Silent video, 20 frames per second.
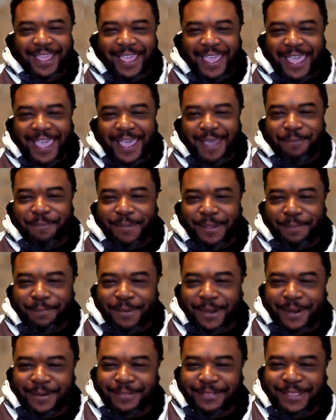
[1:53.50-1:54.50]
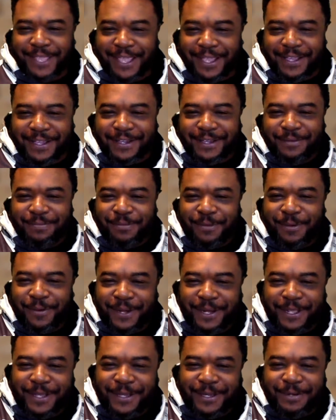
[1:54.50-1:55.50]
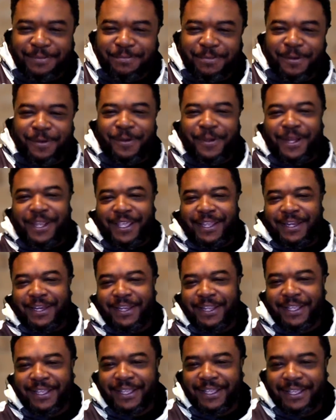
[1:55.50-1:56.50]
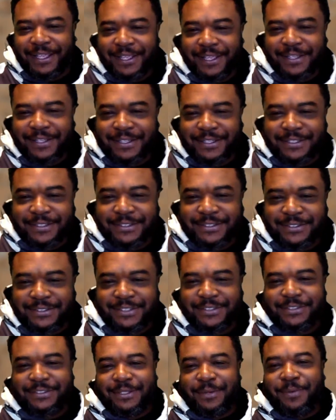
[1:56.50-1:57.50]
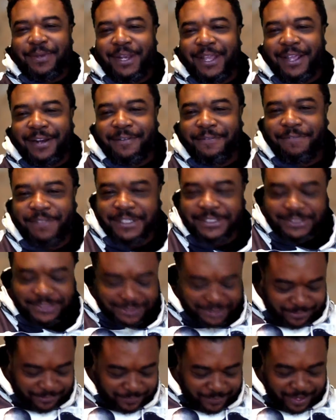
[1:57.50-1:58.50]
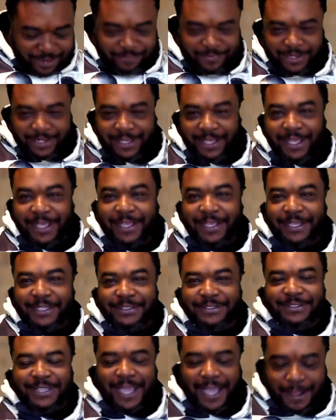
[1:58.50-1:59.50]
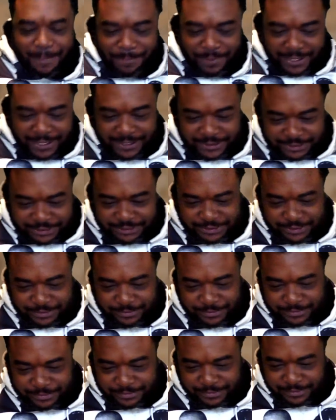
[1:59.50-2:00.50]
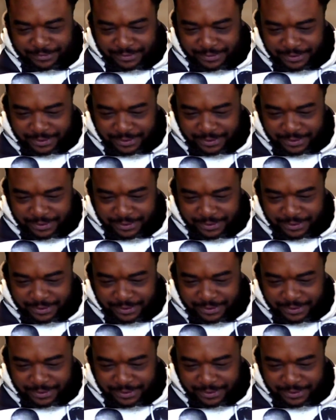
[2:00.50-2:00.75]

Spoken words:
Happy birthday. Good morning, good morning. Sister Willetta Fisher, Reverend Higgins, God bless you.